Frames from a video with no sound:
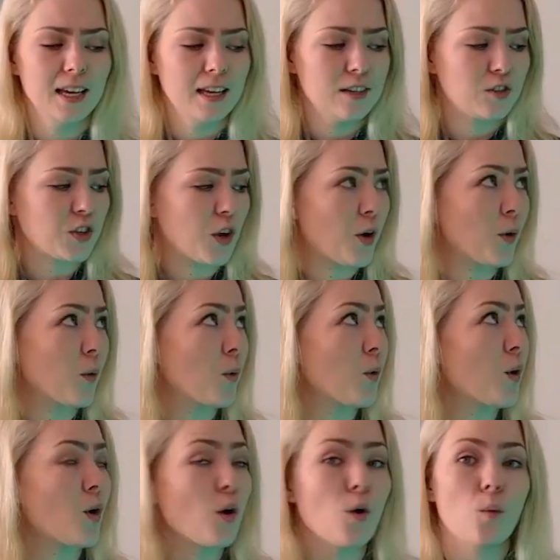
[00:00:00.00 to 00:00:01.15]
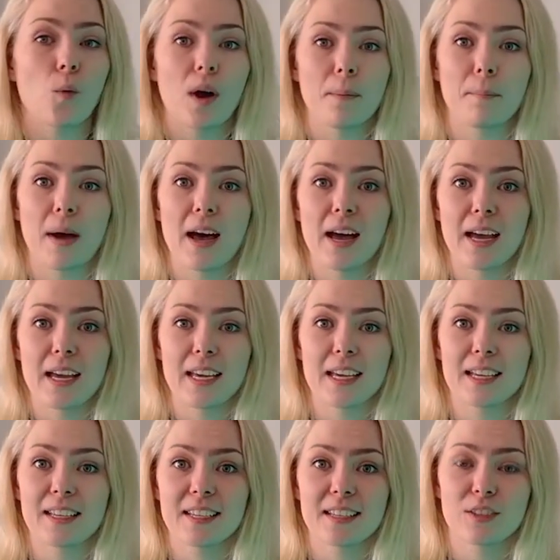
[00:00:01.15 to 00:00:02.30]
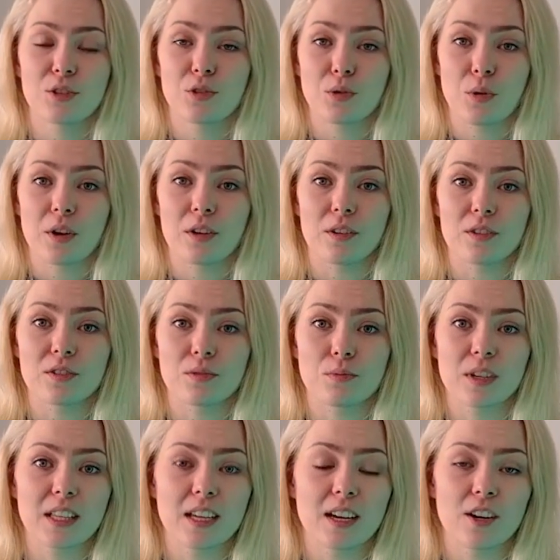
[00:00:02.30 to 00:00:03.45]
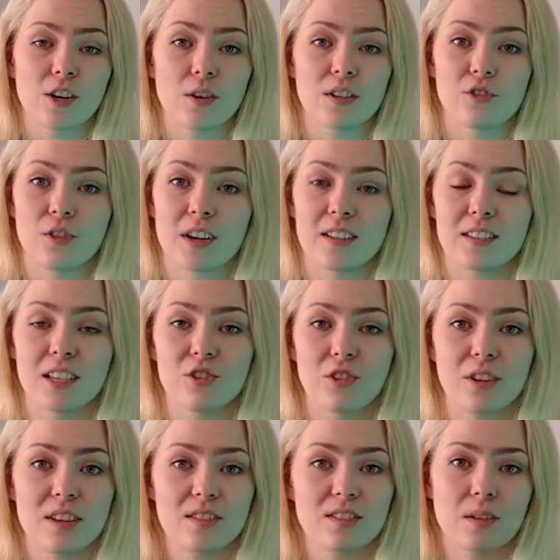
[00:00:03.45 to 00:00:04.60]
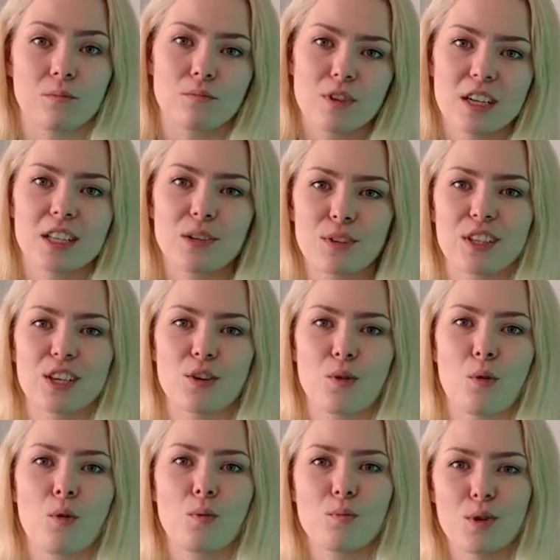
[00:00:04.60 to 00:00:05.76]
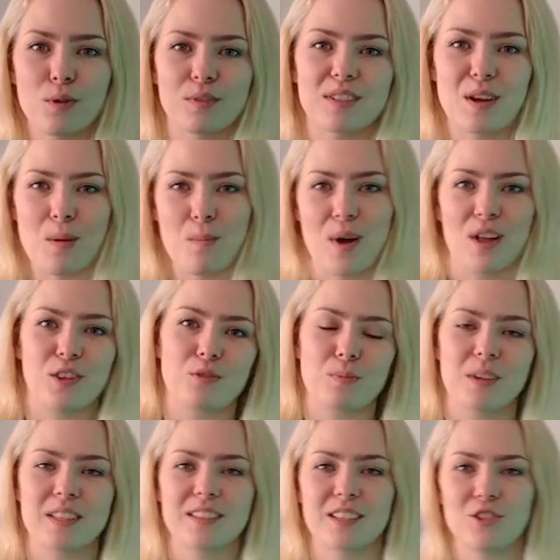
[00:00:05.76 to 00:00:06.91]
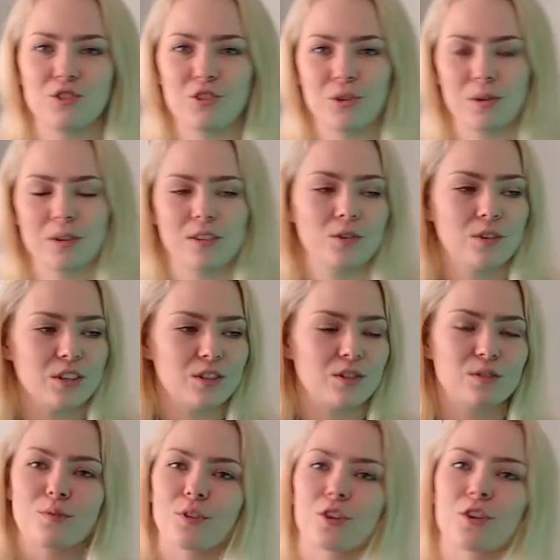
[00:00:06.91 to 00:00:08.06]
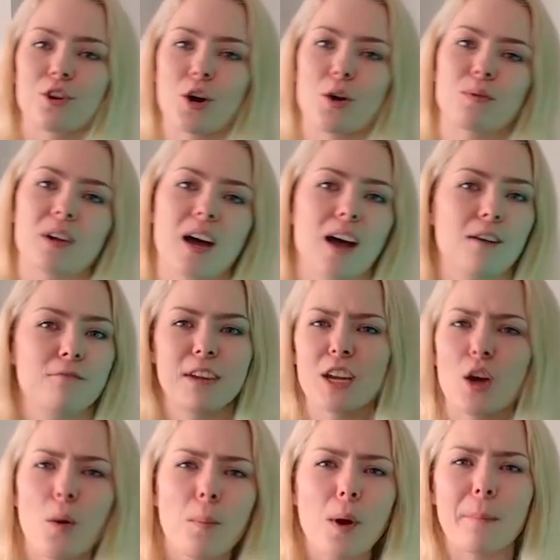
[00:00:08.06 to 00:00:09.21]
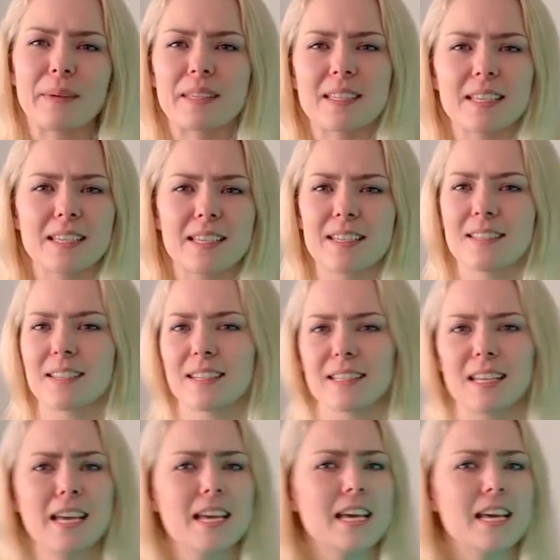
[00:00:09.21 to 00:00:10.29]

So what my tutorials really are going to try to teach you is some really, really cool moves and embellishments that you can use for your own video purposes and